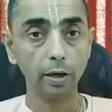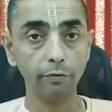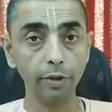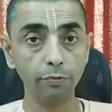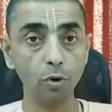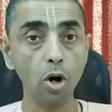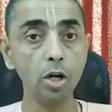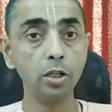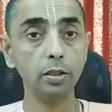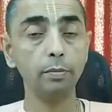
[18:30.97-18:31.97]
We
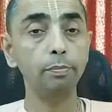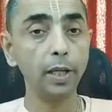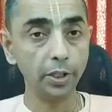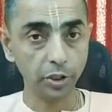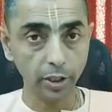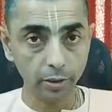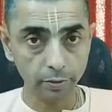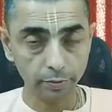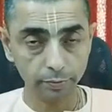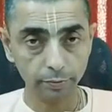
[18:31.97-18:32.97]
want pleasure.
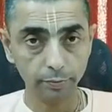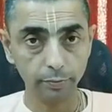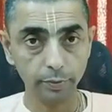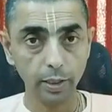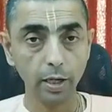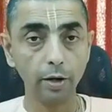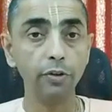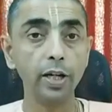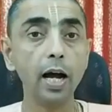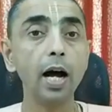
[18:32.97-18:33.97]

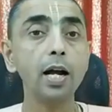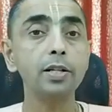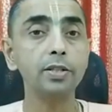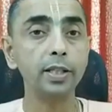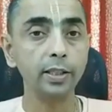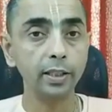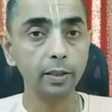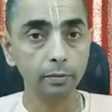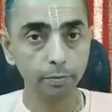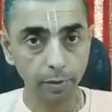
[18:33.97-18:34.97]
We are
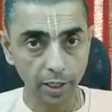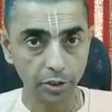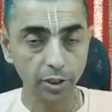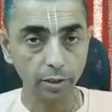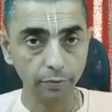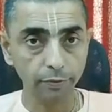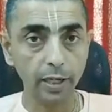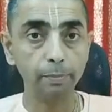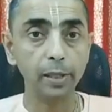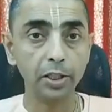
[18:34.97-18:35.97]
seeking pleasure. We
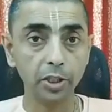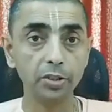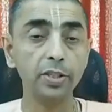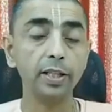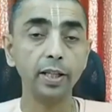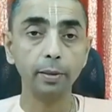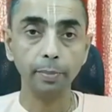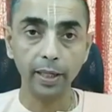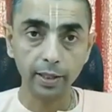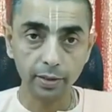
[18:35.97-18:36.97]
are pleasure-seeking
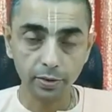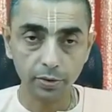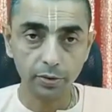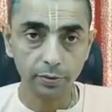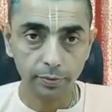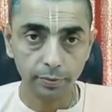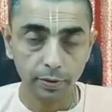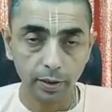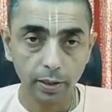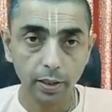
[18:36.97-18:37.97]
beings.
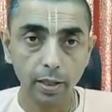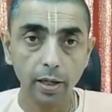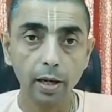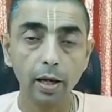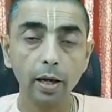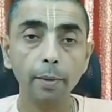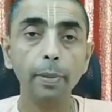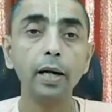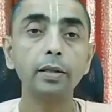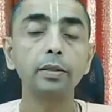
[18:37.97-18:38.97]

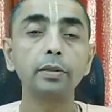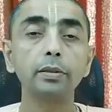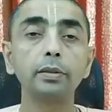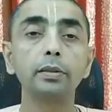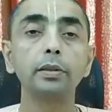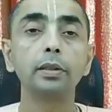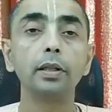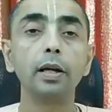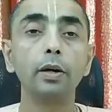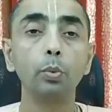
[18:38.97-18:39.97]
But
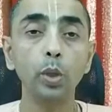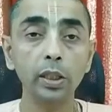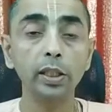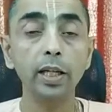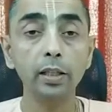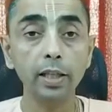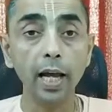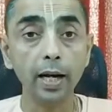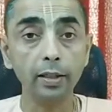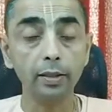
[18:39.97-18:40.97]
we think
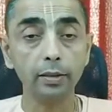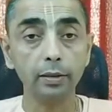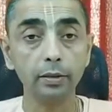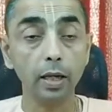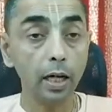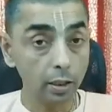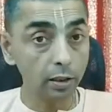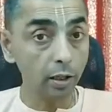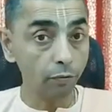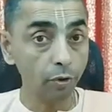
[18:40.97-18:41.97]
that under
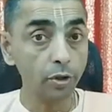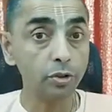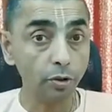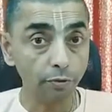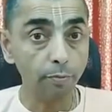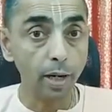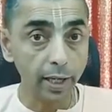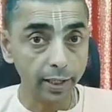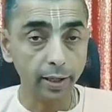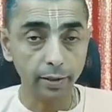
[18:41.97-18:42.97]
the influence of
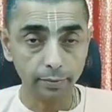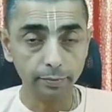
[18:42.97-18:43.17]
Maya,